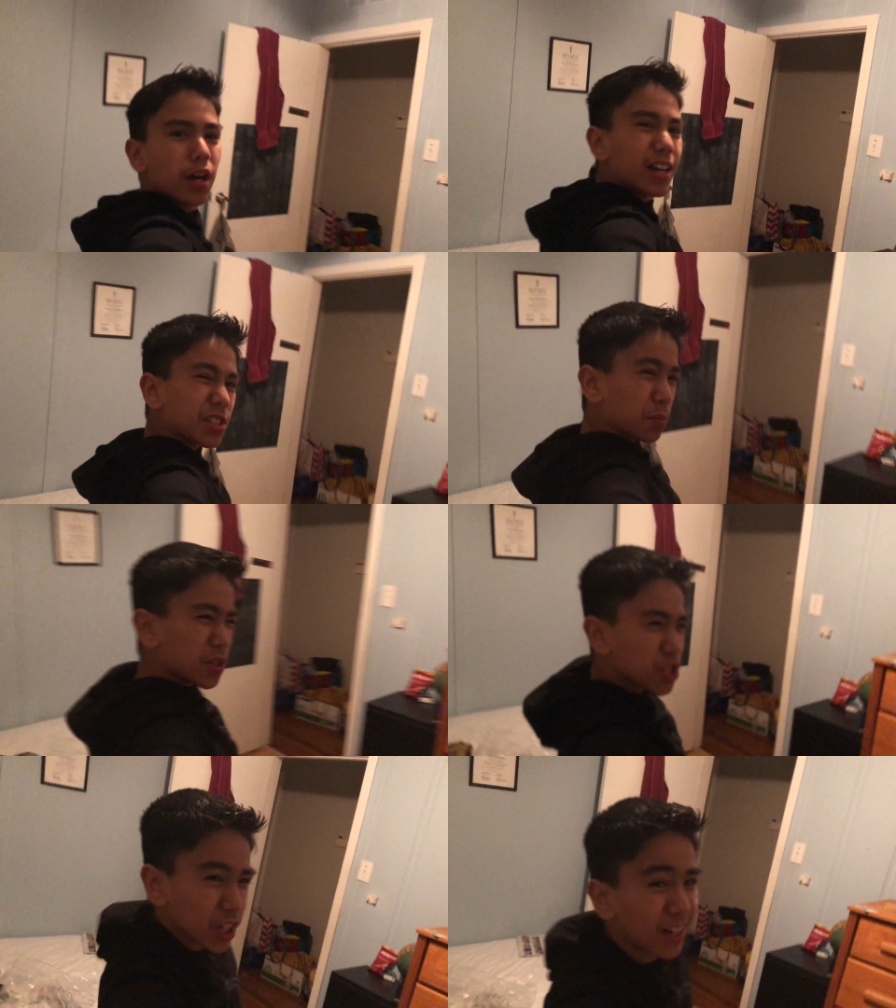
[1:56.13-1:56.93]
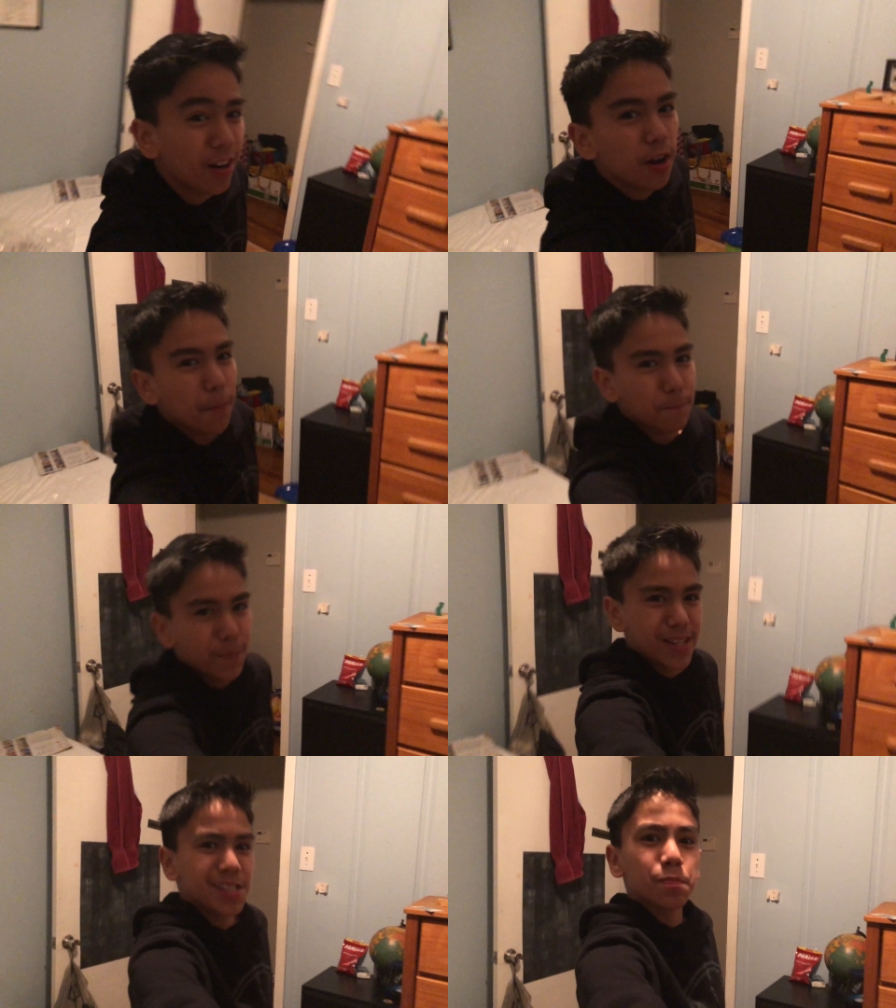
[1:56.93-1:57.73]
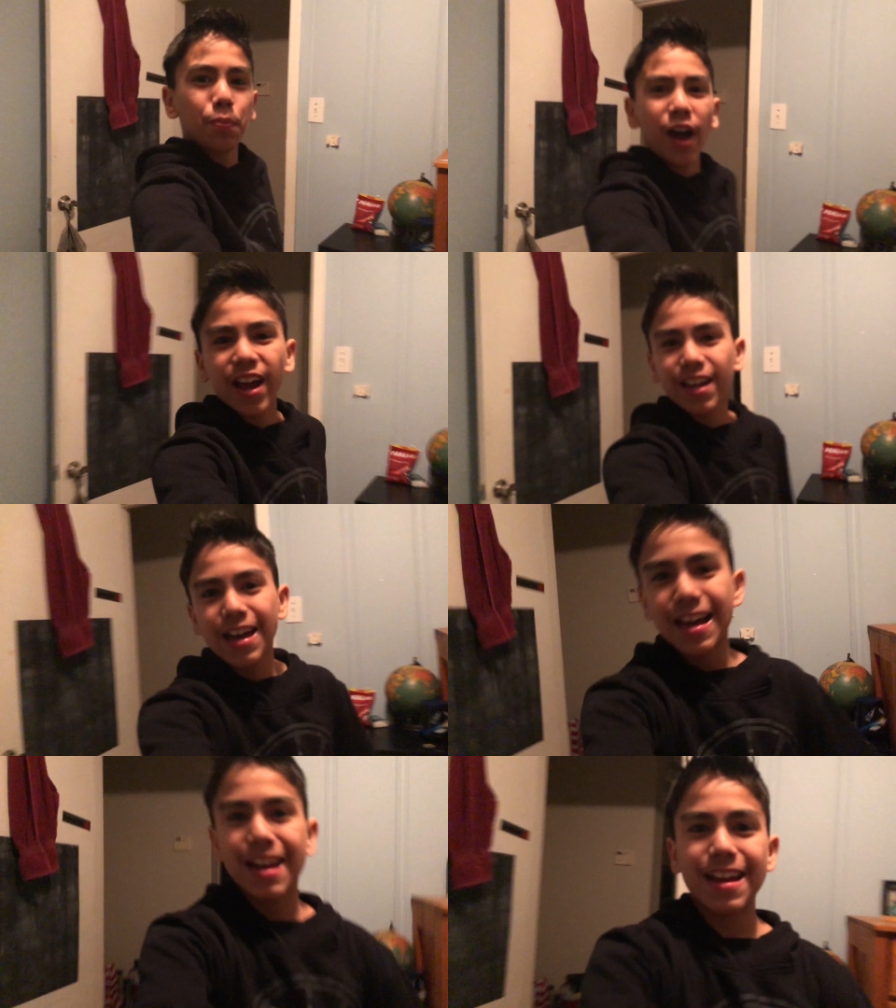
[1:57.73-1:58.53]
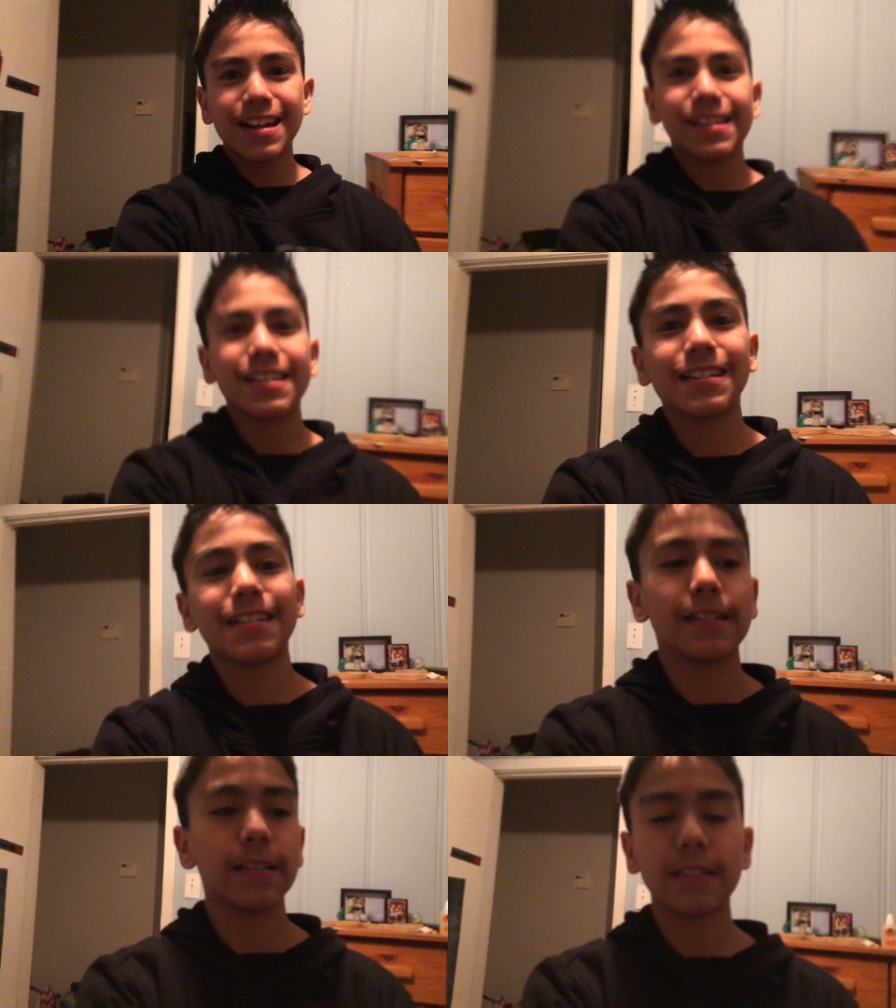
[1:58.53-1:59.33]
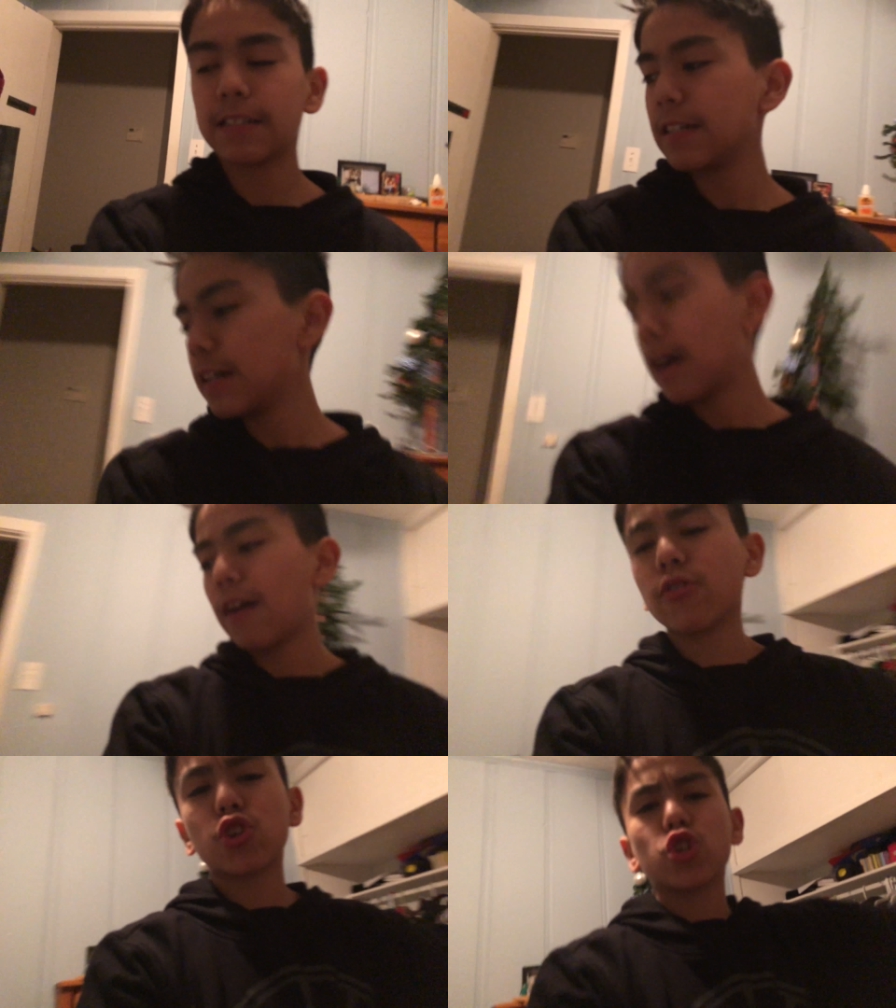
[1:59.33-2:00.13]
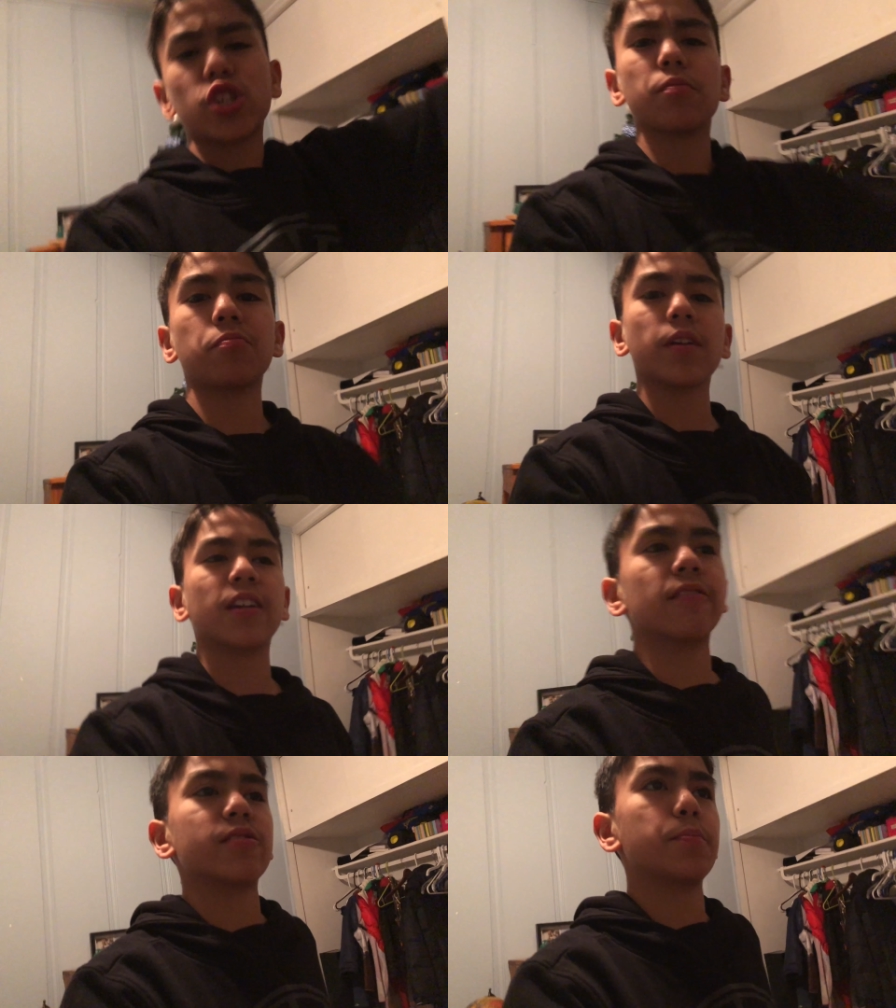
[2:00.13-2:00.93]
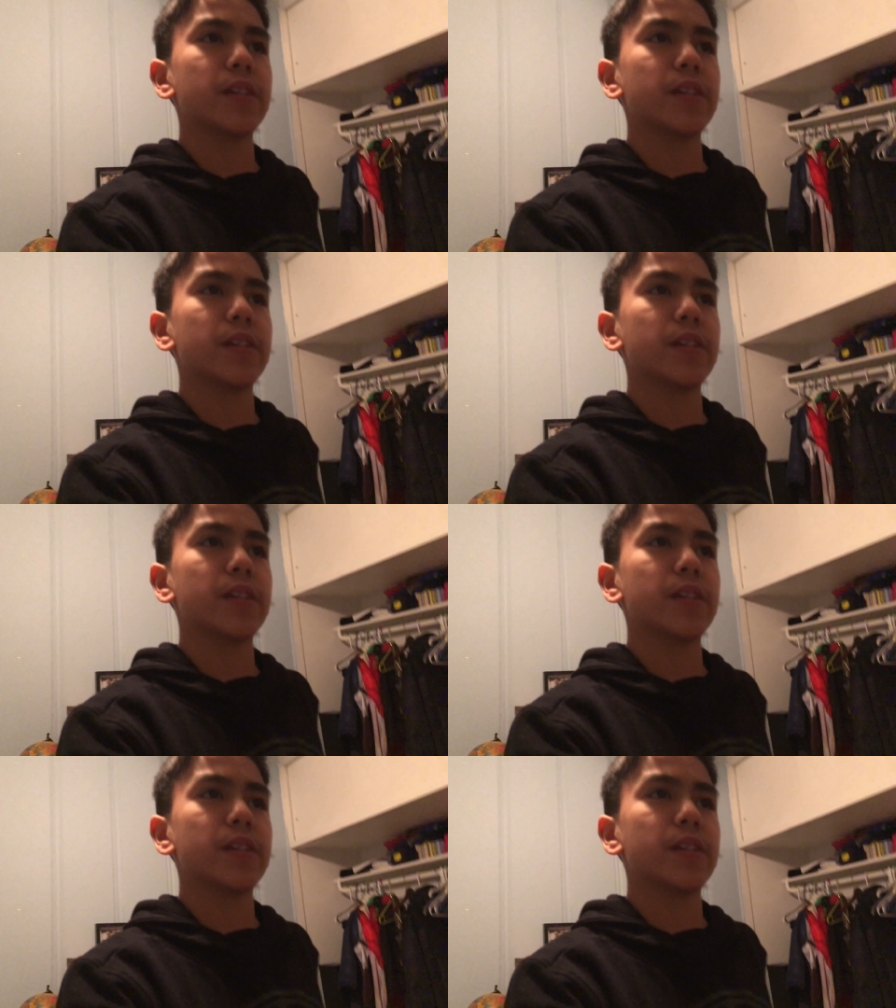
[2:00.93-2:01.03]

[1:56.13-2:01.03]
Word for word: on guys? So we just got out of Best Buy and uh, I returned some of my gifts